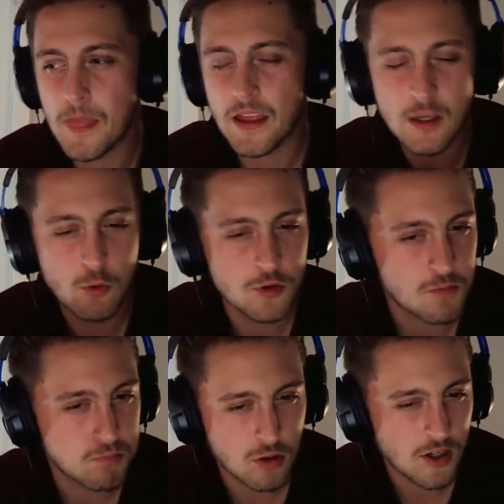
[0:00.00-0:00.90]
He was
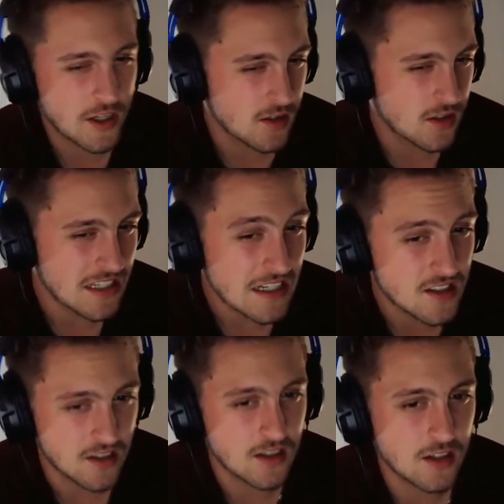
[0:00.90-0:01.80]
pretty
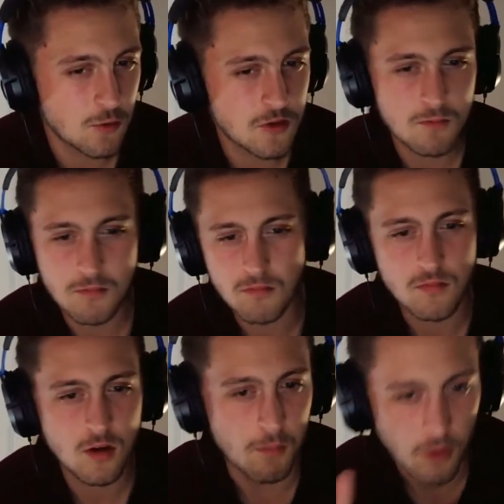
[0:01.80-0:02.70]
decent. He was
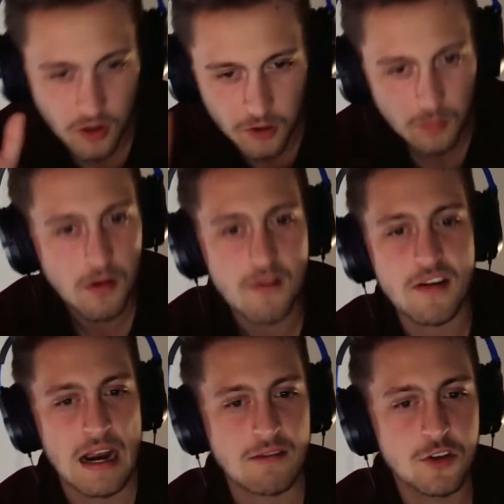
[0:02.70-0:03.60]
a little above
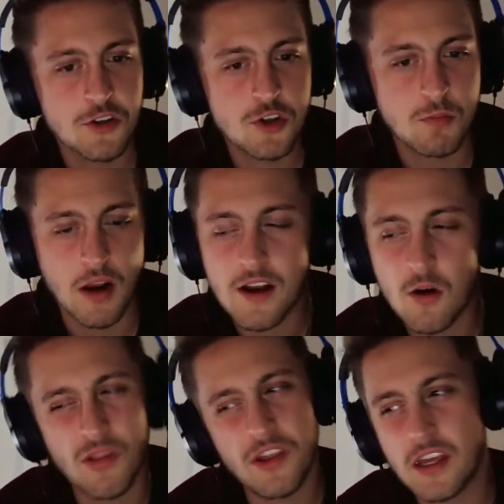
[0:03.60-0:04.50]
average, but I
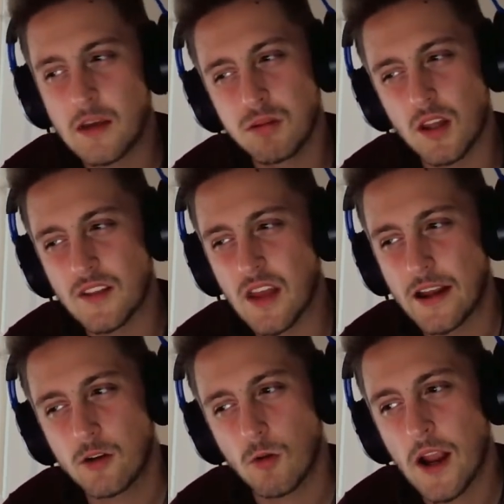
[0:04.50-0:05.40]
don't think he played
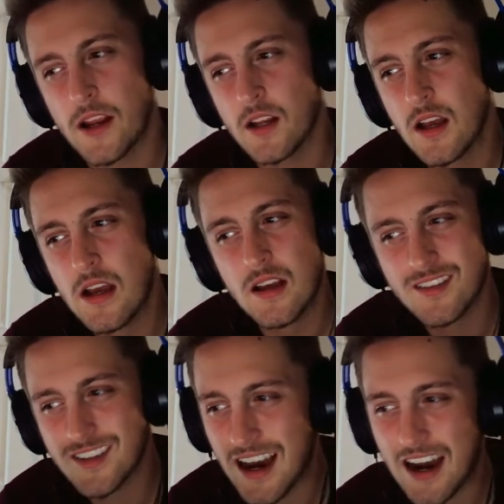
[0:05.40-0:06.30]
that great.
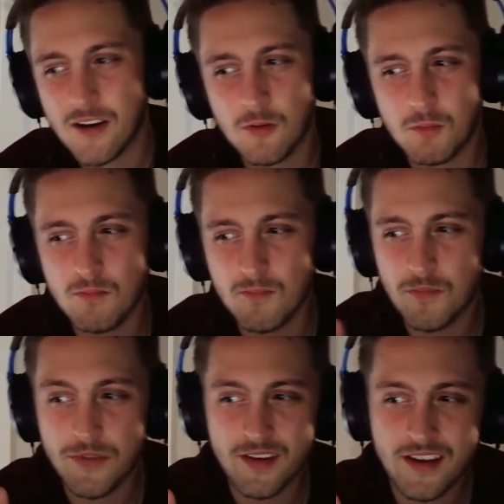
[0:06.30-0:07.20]
Kind of
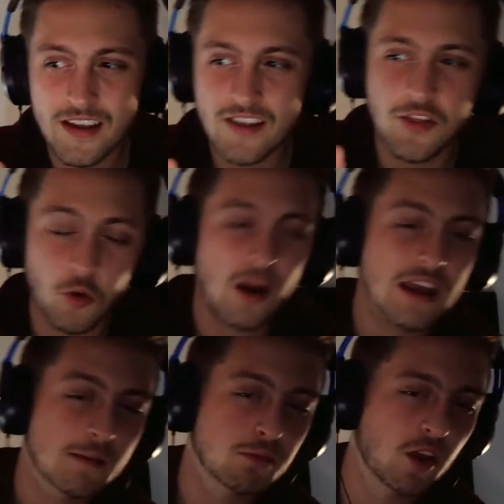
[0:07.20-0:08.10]
the way
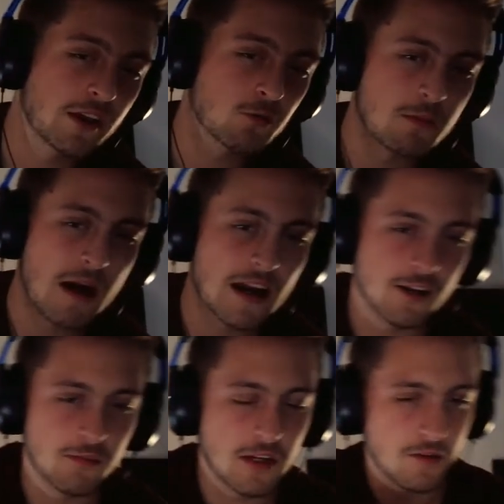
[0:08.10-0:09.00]
he played
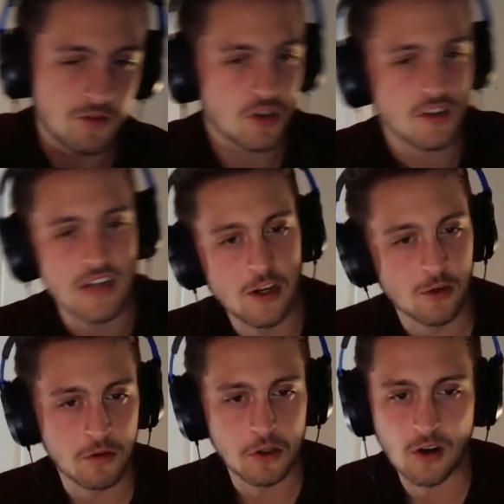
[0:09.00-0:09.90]
reminded me of just Daniel
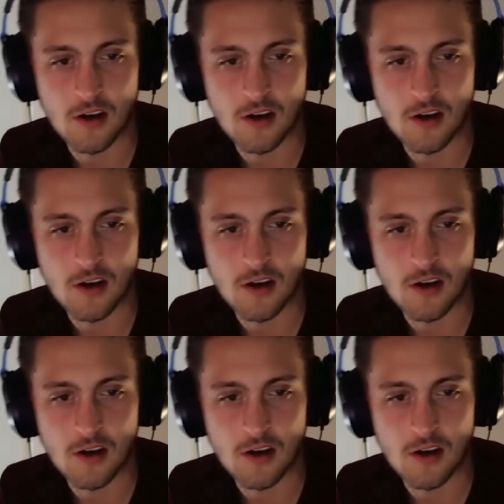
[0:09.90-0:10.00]
Berger.